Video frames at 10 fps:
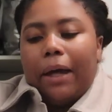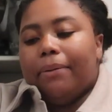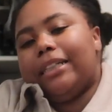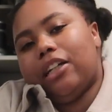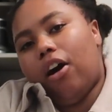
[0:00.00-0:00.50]

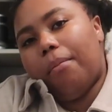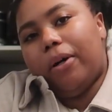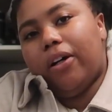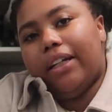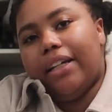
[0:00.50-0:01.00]
I'm about to hop
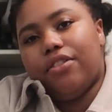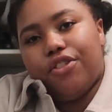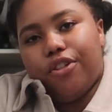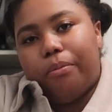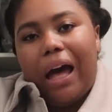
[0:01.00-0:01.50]
on a
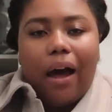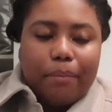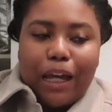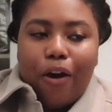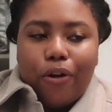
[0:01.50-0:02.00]
Zoom
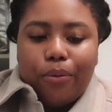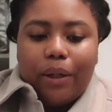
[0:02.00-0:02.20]
happy hour